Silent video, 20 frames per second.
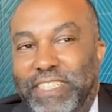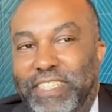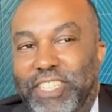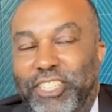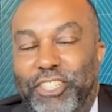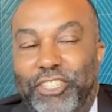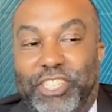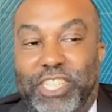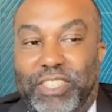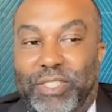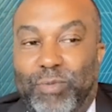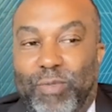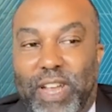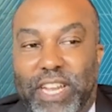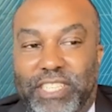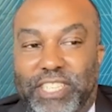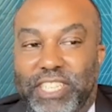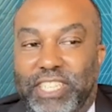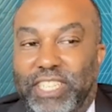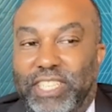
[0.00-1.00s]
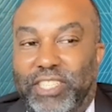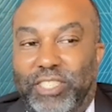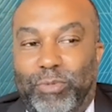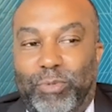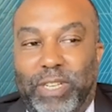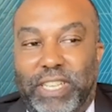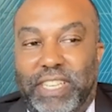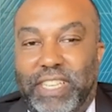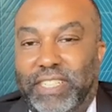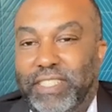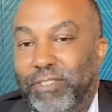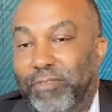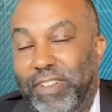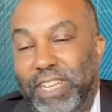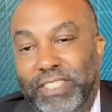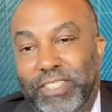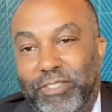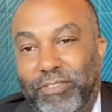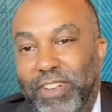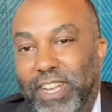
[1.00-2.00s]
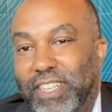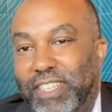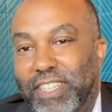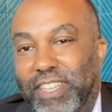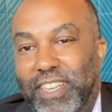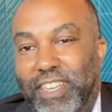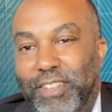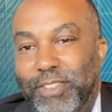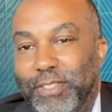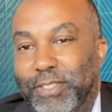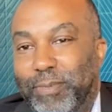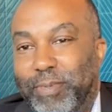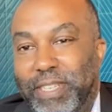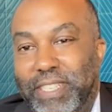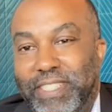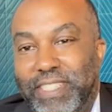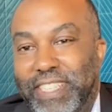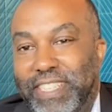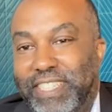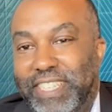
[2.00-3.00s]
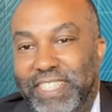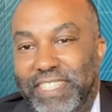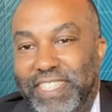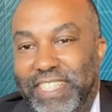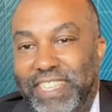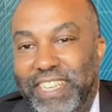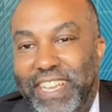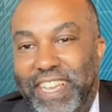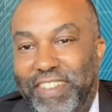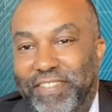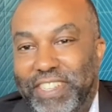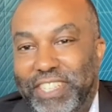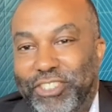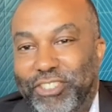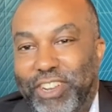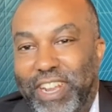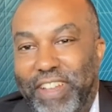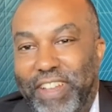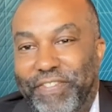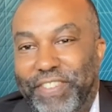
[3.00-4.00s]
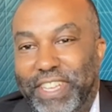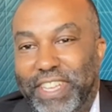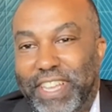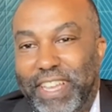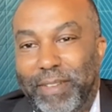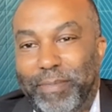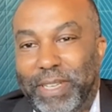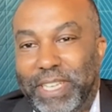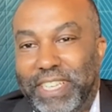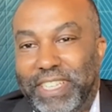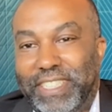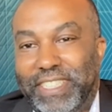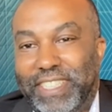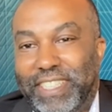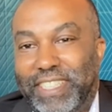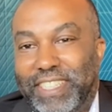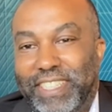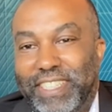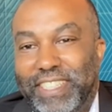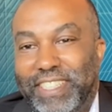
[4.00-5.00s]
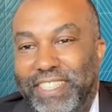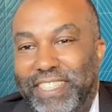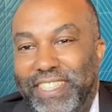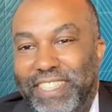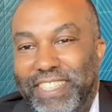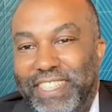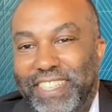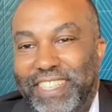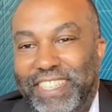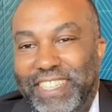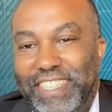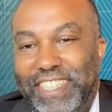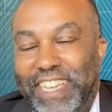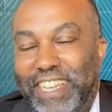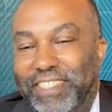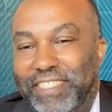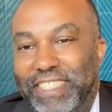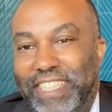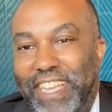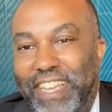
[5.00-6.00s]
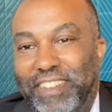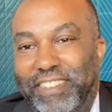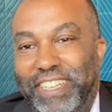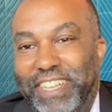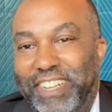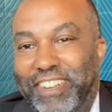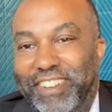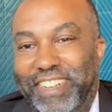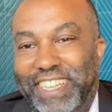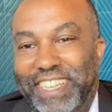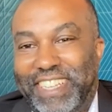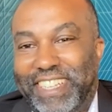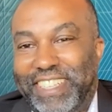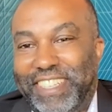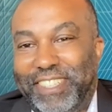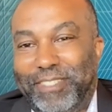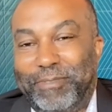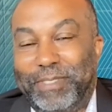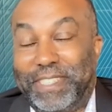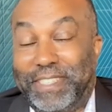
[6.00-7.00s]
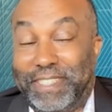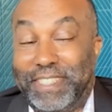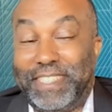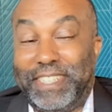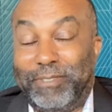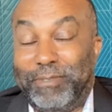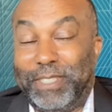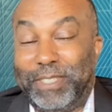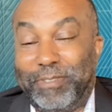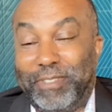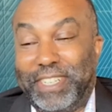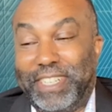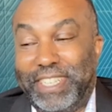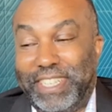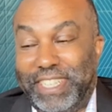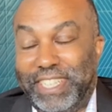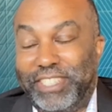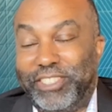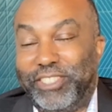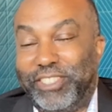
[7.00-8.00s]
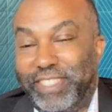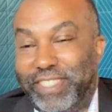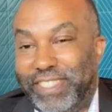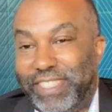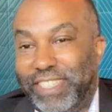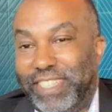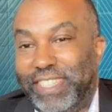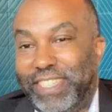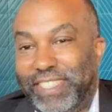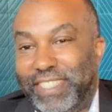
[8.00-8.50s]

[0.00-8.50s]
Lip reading: You just watched each week as a restaurant closed because they just didn't have the traffic coming into the downtown area. It was really interesting.